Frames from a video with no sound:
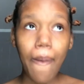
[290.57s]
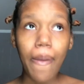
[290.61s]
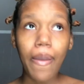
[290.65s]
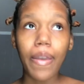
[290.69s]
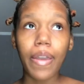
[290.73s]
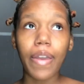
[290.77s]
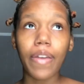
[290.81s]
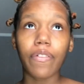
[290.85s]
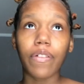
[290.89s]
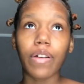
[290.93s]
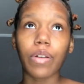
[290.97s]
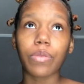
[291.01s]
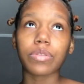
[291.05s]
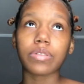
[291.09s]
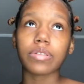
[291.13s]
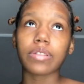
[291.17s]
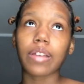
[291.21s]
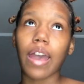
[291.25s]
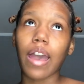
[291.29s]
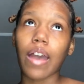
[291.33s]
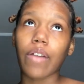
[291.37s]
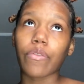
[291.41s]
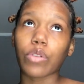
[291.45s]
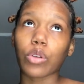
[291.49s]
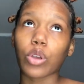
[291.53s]
If I was to
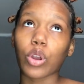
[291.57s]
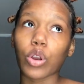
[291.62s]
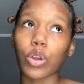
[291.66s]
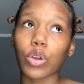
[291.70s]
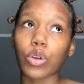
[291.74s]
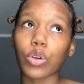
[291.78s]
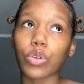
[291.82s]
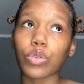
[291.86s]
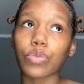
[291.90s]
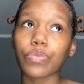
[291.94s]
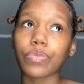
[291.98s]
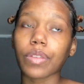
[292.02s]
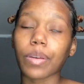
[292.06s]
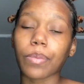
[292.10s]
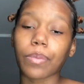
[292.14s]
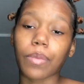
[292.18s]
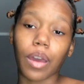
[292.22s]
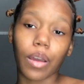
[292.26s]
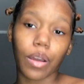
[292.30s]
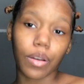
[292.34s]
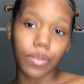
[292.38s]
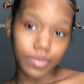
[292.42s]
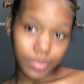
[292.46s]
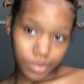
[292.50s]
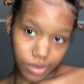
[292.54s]
have a girl, I'm not
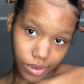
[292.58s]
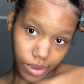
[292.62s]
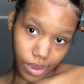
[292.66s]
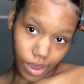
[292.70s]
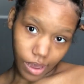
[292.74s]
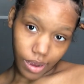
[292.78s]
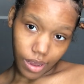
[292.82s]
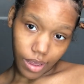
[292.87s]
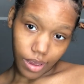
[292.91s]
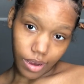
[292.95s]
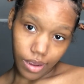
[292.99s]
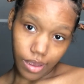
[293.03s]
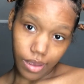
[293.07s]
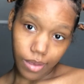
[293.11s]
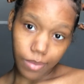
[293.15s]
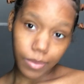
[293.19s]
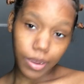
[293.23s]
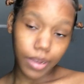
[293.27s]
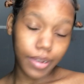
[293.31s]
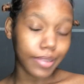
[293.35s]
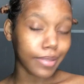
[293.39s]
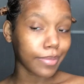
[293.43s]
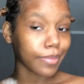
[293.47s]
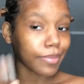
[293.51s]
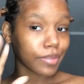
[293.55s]
going to tell y'all that name
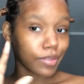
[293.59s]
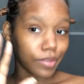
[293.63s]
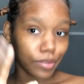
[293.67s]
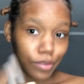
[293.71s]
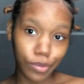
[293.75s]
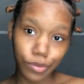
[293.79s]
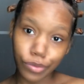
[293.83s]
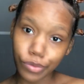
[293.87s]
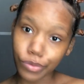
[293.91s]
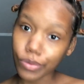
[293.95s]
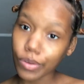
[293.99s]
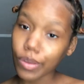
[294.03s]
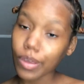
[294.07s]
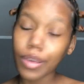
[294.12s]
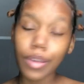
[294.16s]
because I'm still,